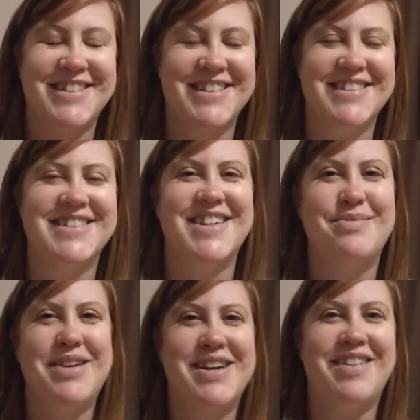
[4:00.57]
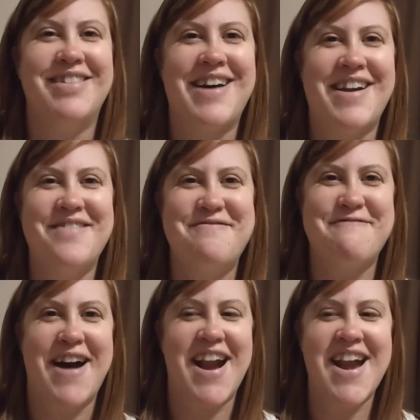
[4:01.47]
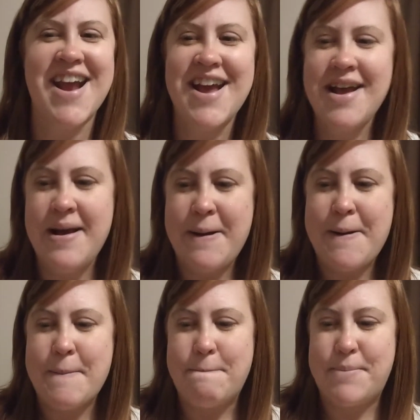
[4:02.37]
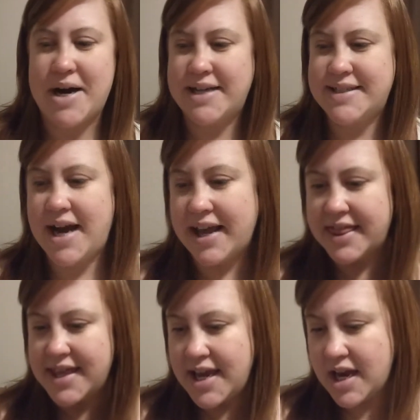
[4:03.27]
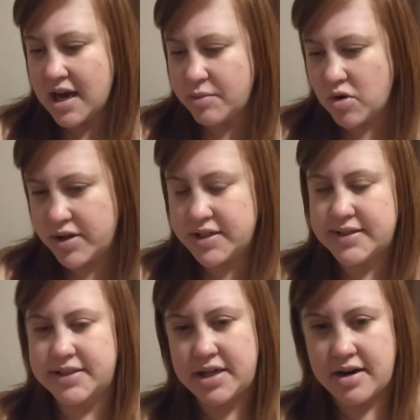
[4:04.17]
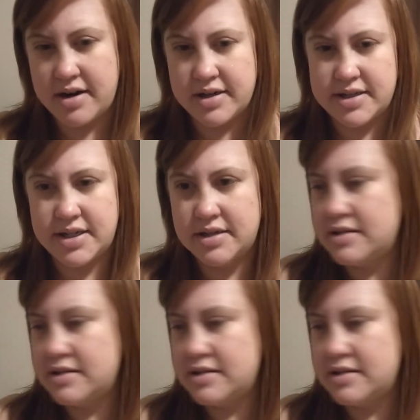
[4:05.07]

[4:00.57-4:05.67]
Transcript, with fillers: just because it's going to be a lot of fun. But I think I'm going to start,